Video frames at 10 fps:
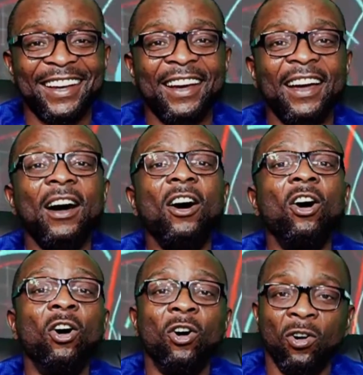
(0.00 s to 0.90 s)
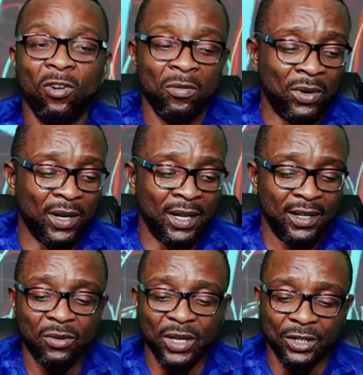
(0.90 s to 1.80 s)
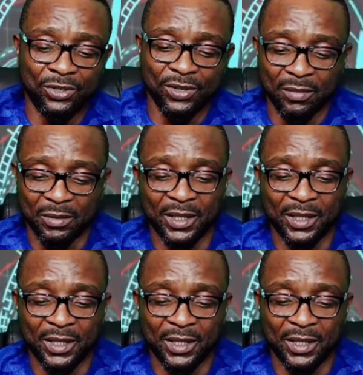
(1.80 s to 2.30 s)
Oh, Bola. How are you tonight, Baba?